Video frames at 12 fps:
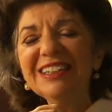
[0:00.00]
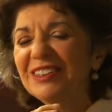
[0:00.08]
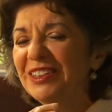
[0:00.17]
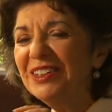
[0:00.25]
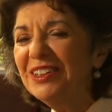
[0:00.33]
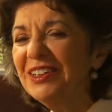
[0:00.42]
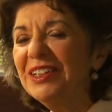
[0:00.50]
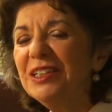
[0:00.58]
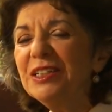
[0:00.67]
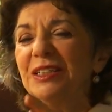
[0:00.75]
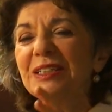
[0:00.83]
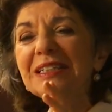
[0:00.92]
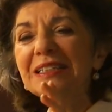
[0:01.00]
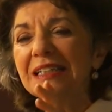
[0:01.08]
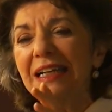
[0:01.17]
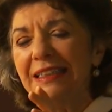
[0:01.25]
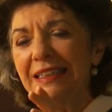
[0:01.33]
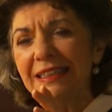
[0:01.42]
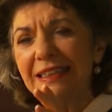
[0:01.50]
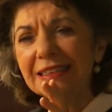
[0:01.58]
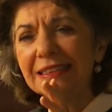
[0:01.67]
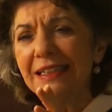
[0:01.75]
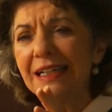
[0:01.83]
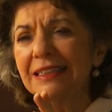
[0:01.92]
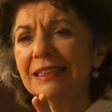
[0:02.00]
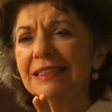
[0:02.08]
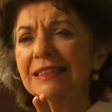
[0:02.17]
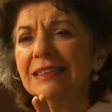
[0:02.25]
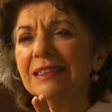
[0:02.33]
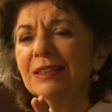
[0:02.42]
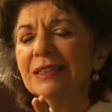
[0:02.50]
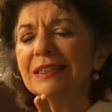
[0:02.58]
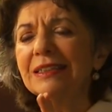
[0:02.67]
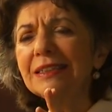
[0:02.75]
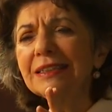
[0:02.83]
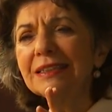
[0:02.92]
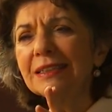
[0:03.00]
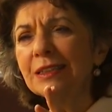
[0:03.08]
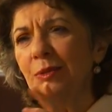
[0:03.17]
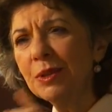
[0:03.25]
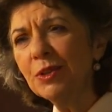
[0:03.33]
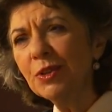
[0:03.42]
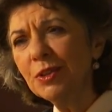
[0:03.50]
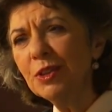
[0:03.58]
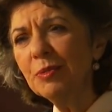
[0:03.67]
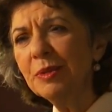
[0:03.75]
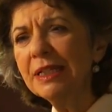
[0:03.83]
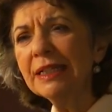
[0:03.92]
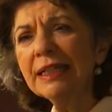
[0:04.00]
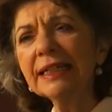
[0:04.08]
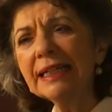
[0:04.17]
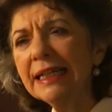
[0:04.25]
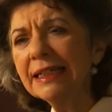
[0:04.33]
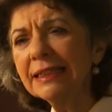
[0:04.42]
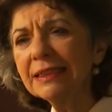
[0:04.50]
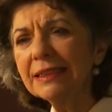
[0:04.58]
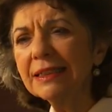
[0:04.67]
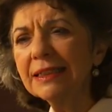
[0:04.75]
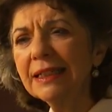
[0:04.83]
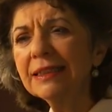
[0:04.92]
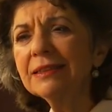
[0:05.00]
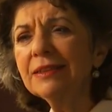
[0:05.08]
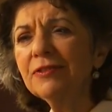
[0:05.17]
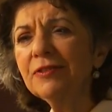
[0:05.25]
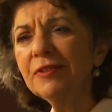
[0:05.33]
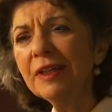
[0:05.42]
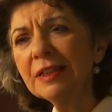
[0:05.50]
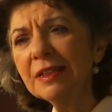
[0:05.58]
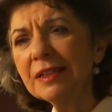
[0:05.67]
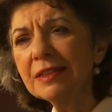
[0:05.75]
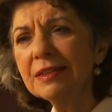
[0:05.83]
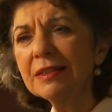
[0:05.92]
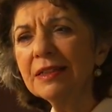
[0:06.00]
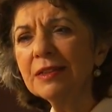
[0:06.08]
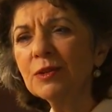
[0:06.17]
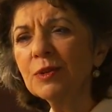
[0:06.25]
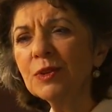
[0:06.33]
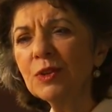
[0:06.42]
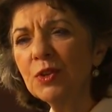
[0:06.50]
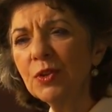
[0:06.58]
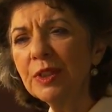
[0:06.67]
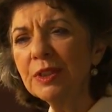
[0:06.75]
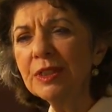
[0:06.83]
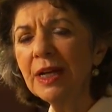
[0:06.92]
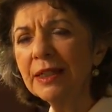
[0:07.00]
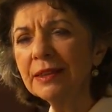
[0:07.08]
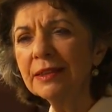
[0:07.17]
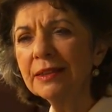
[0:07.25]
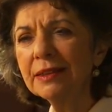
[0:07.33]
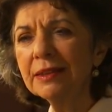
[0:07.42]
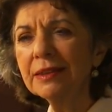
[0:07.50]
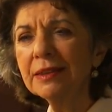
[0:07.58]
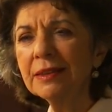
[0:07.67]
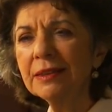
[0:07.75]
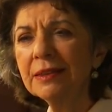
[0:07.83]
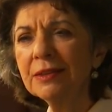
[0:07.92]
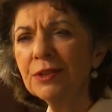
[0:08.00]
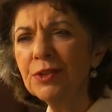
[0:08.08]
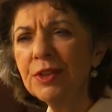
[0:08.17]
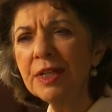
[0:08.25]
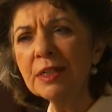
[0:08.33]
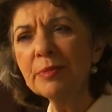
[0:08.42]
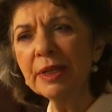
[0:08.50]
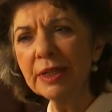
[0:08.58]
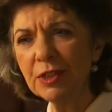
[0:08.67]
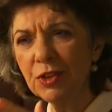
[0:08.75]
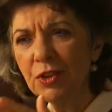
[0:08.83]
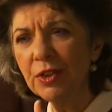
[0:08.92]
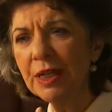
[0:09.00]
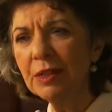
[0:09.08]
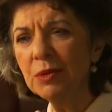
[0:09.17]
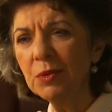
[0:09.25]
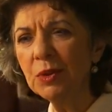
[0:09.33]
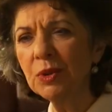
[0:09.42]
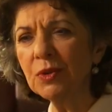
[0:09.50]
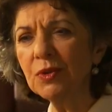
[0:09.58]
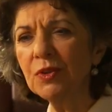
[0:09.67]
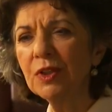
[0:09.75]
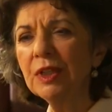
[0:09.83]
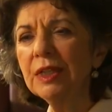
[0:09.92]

No. You see, it's not that, that's what I told you in the beginning. I can't defend this answer because I don't entirely understand it, but I can show you how it works.